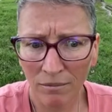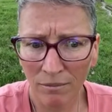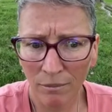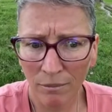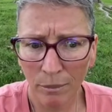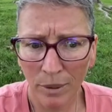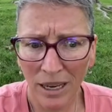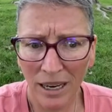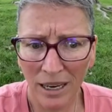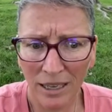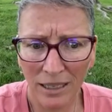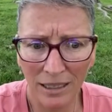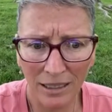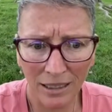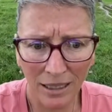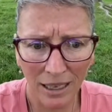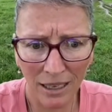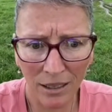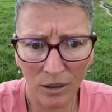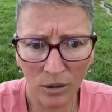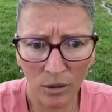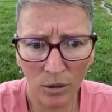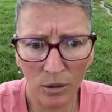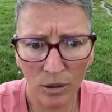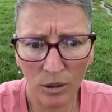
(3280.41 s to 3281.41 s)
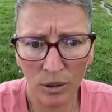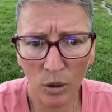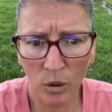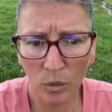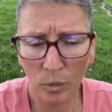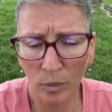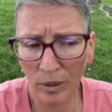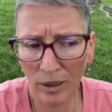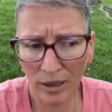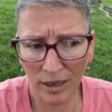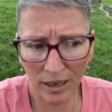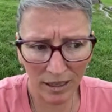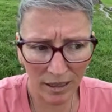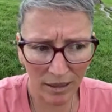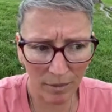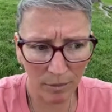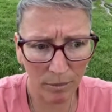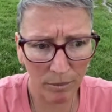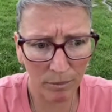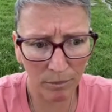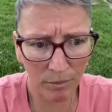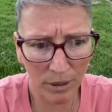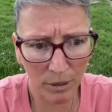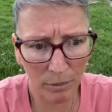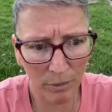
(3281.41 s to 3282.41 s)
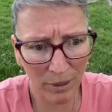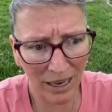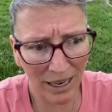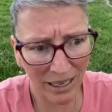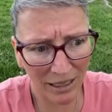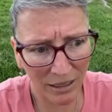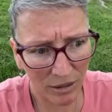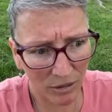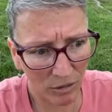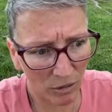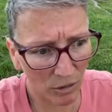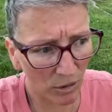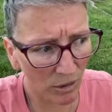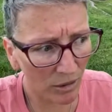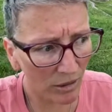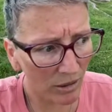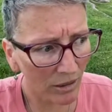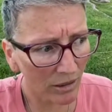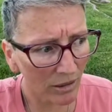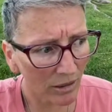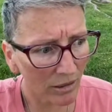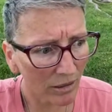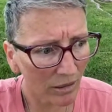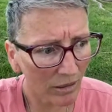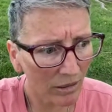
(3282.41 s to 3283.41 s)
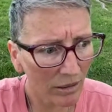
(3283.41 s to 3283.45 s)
back side doors open and the back doors